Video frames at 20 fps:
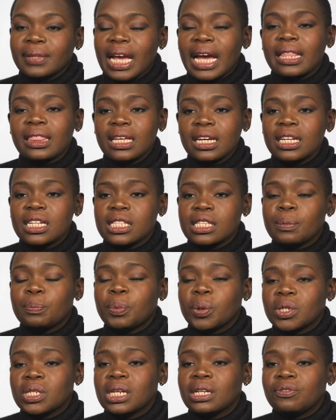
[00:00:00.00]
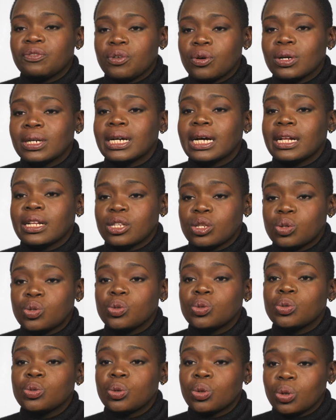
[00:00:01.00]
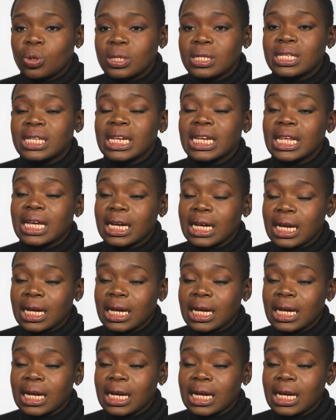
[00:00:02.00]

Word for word: I think it's important for girls to consider